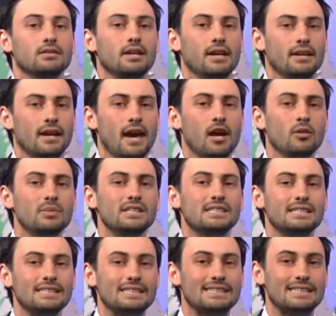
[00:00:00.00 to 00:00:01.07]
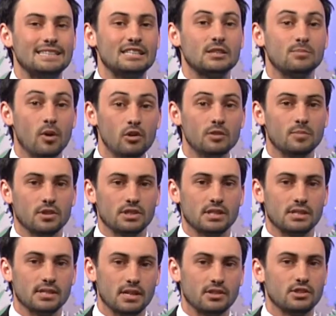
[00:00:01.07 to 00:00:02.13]
An LBCC
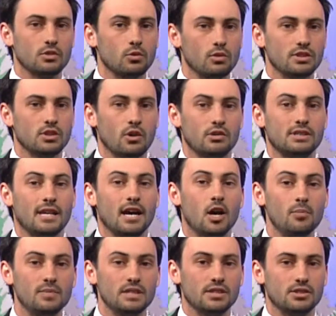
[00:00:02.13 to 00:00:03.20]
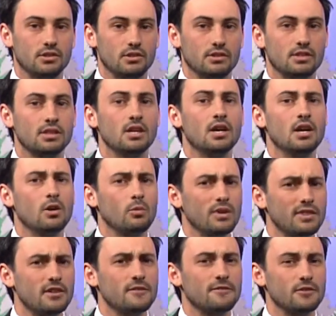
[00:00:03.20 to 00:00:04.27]
spokesperson said the school is going to help these students
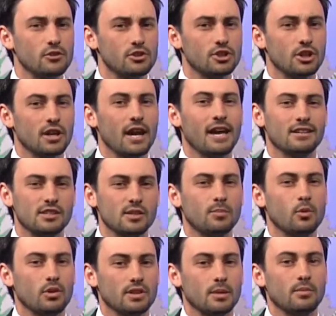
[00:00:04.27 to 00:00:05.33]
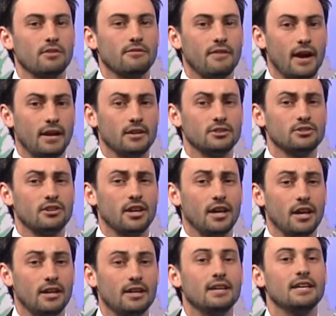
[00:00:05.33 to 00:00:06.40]
with their future and support them with financial
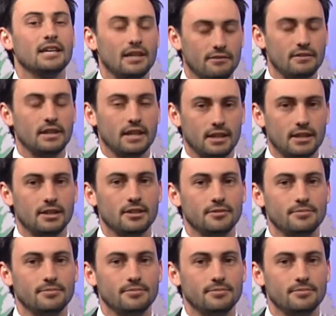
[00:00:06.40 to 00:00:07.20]
aid if needed.